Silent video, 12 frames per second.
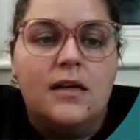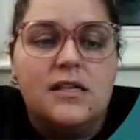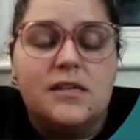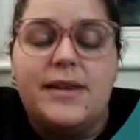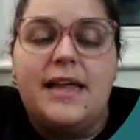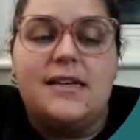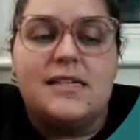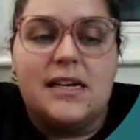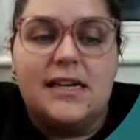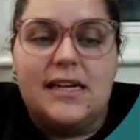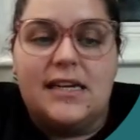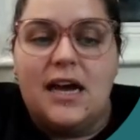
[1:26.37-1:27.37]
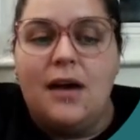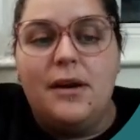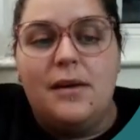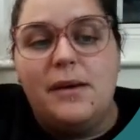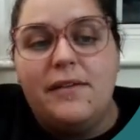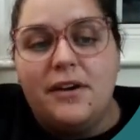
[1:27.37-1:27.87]
So I then decided I
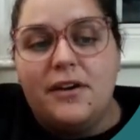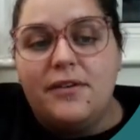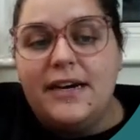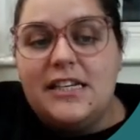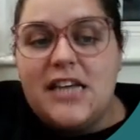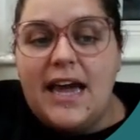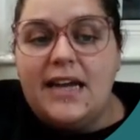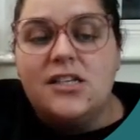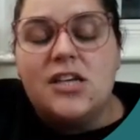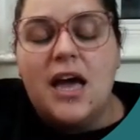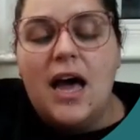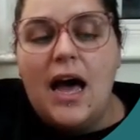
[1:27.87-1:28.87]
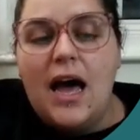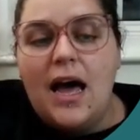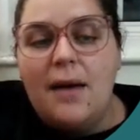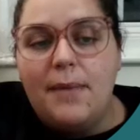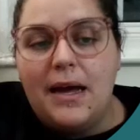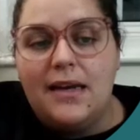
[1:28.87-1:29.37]
wanted a bit of a career change,
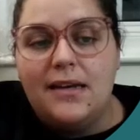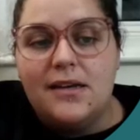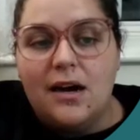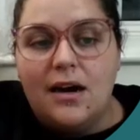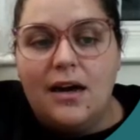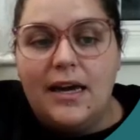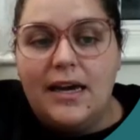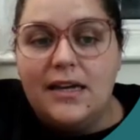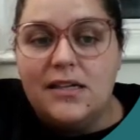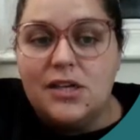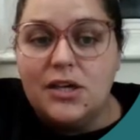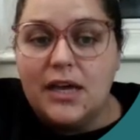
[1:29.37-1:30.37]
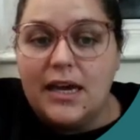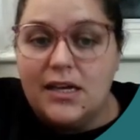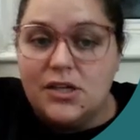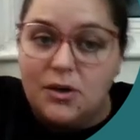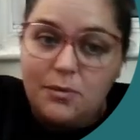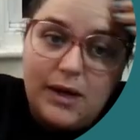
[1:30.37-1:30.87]
and I took a
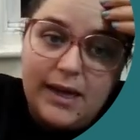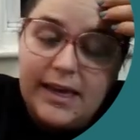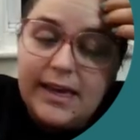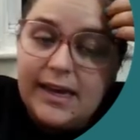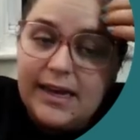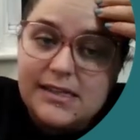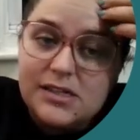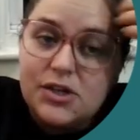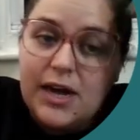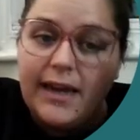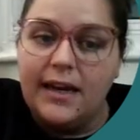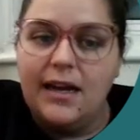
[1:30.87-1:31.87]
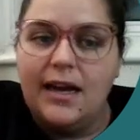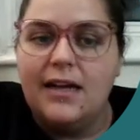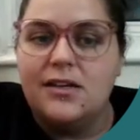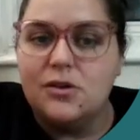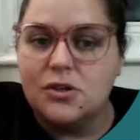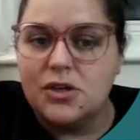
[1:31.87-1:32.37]
job working as a trainer
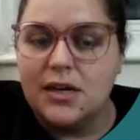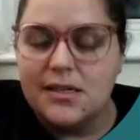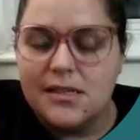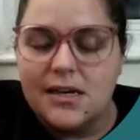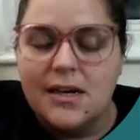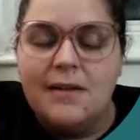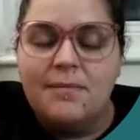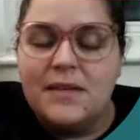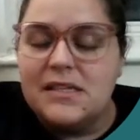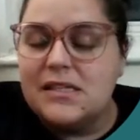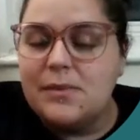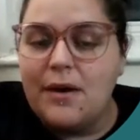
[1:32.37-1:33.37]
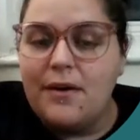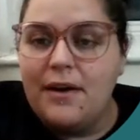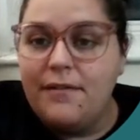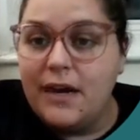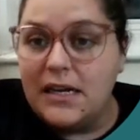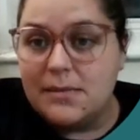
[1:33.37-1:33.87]
at Dogs Trust. This is where I
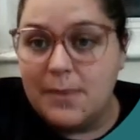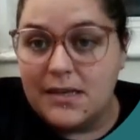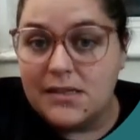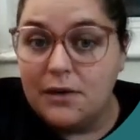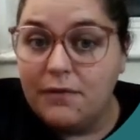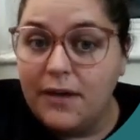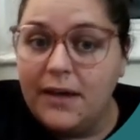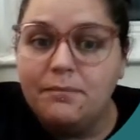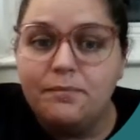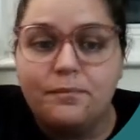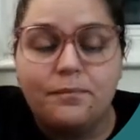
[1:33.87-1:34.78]
first met Sophie.